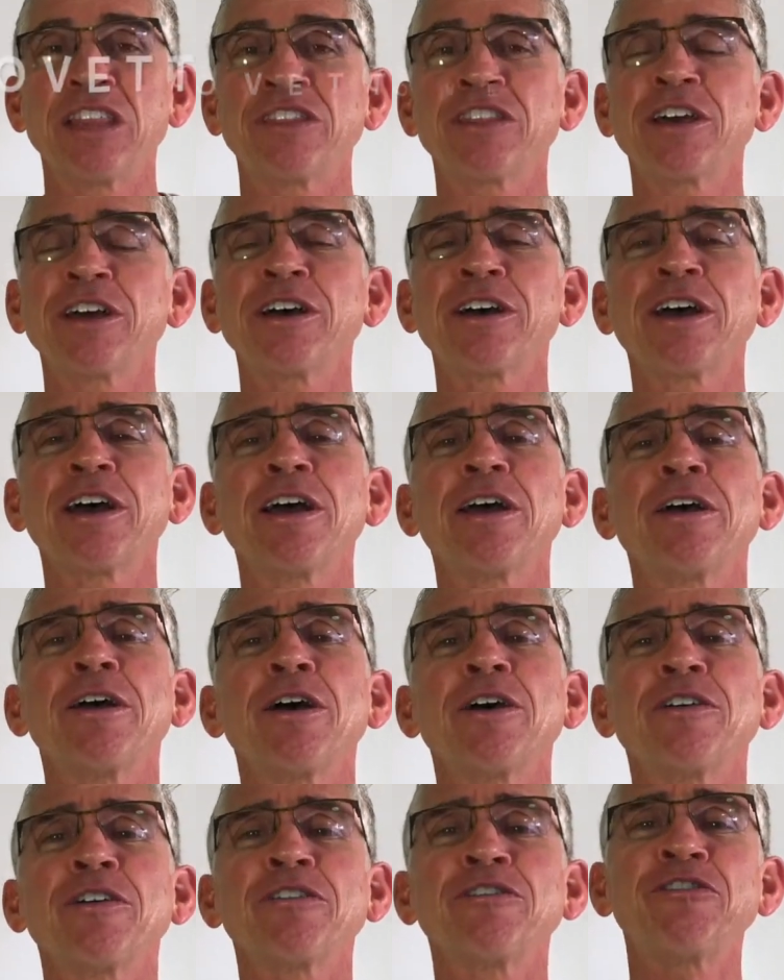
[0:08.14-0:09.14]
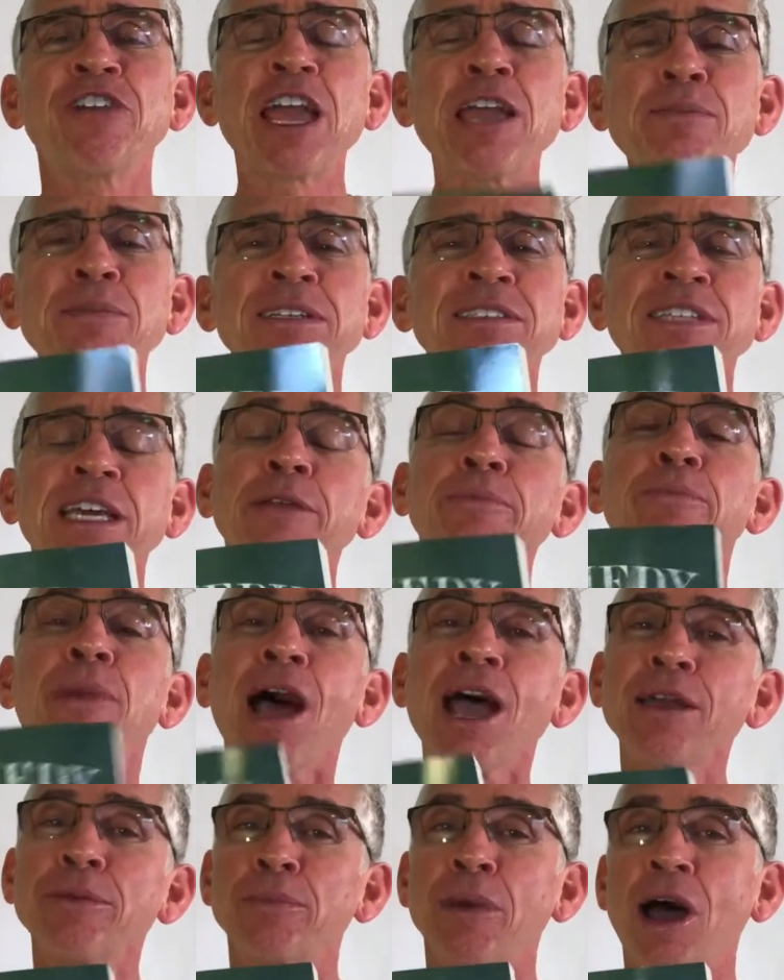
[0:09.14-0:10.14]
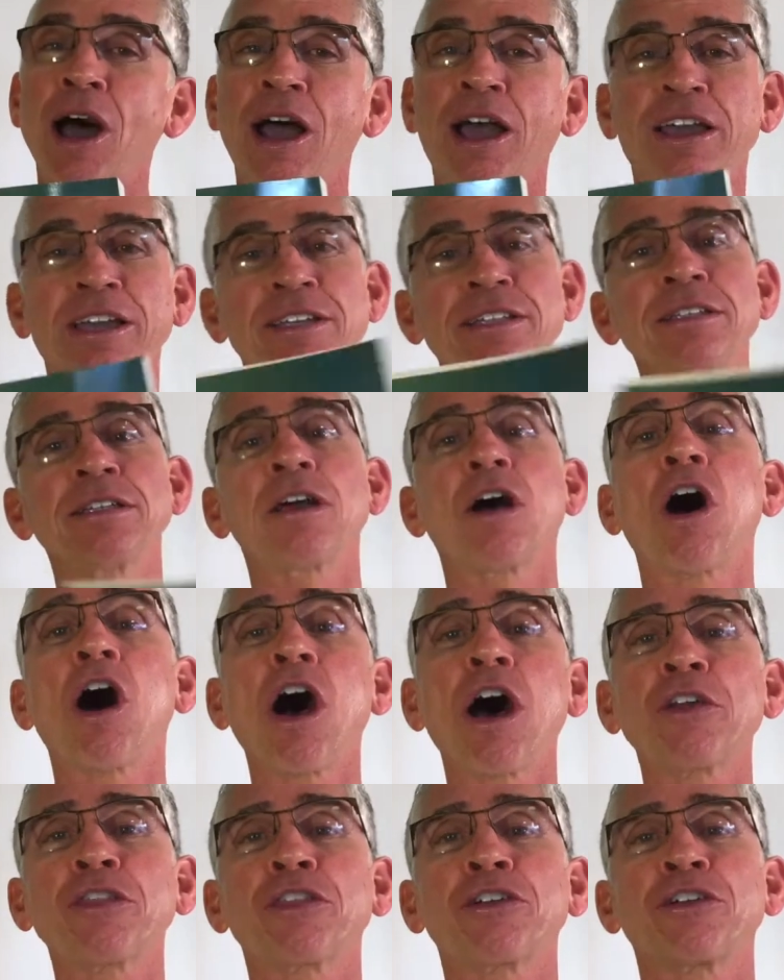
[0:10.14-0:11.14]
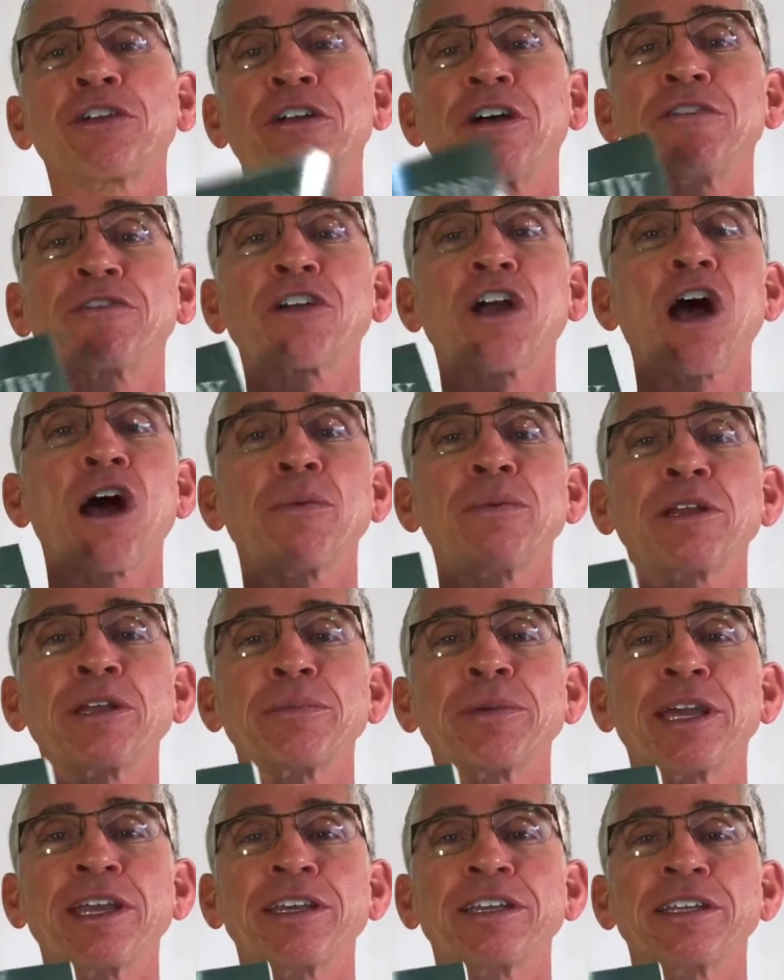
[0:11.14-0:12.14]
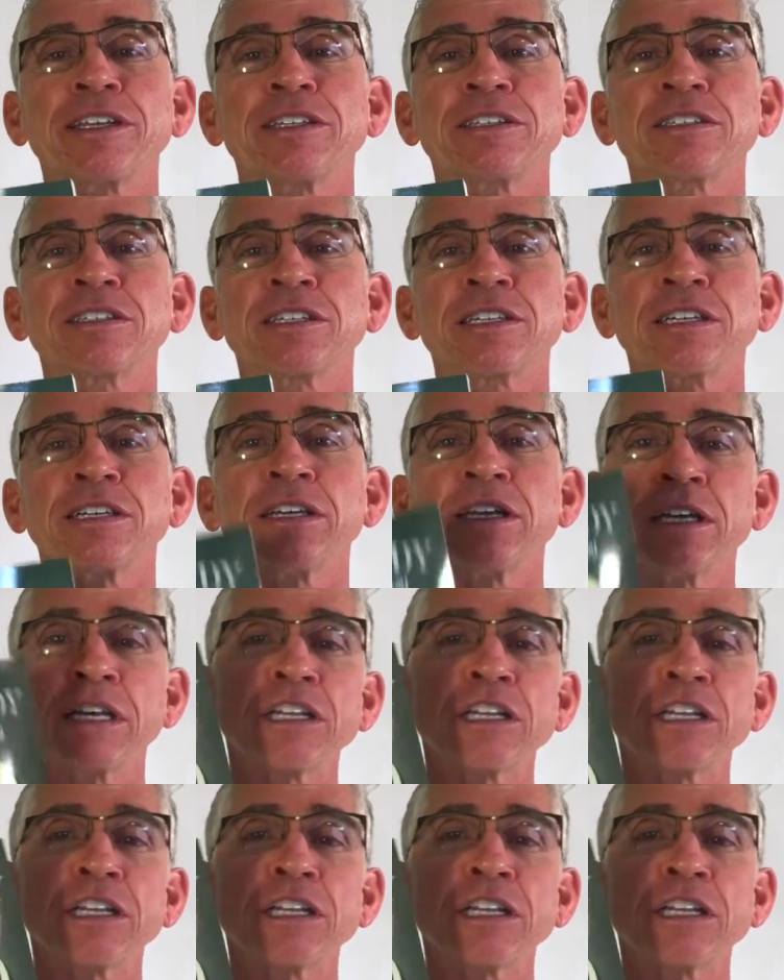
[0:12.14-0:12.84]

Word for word: The famous, in my mind, author of Comedy Made Easy,